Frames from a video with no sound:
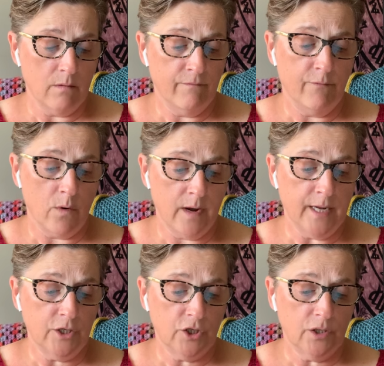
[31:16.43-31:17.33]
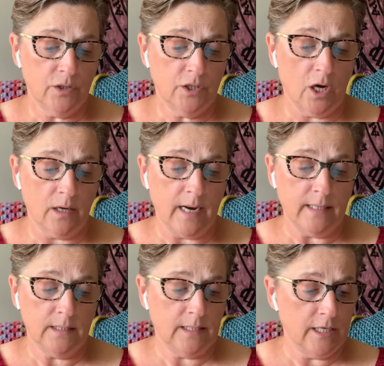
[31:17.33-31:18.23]
four inch stockinette
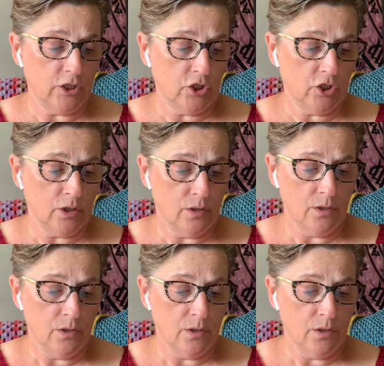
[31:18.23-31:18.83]
stitch.